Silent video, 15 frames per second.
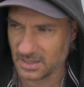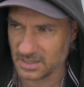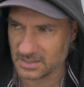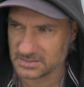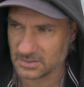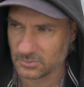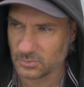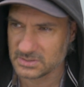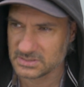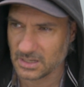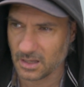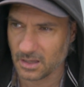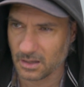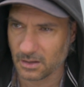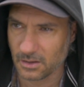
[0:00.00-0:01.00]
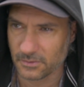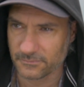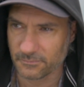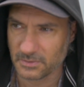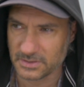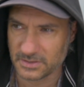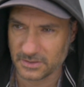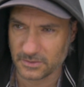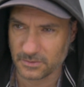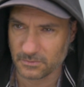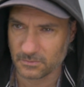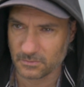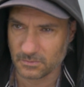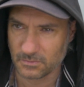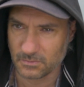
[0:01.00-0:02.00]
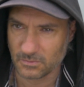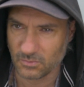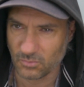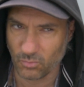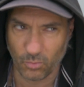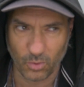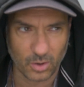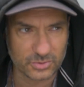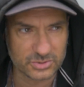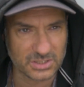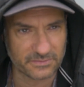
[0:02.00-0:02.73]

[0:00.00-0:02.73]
It's always hard when you watch